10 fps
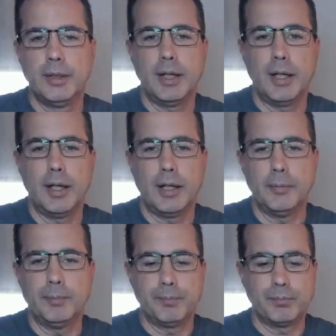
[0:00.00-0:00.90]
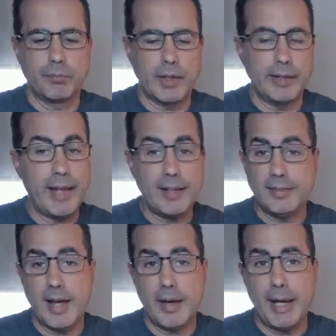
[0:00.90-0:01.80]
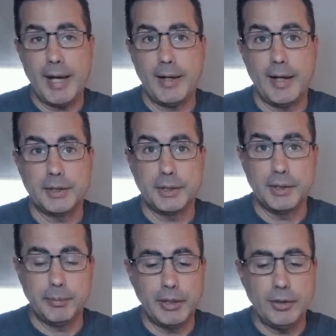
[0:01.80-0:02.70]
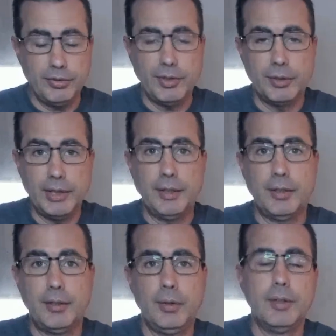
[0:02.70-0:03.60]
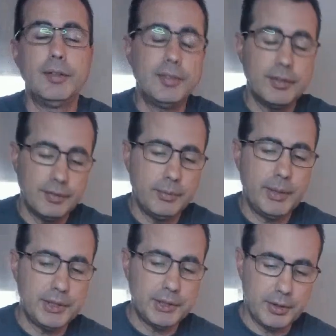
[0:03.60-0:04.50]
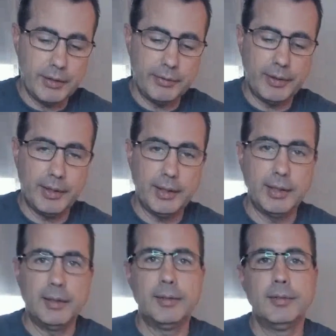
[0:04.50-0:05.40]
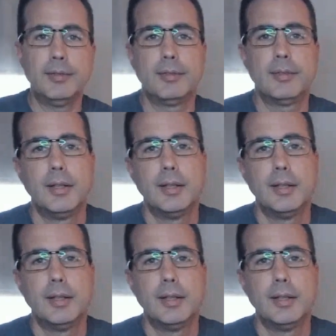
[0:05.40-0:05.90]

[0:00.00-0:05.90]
Um, that's not bad actually, but you still need to do this just to make sure everything is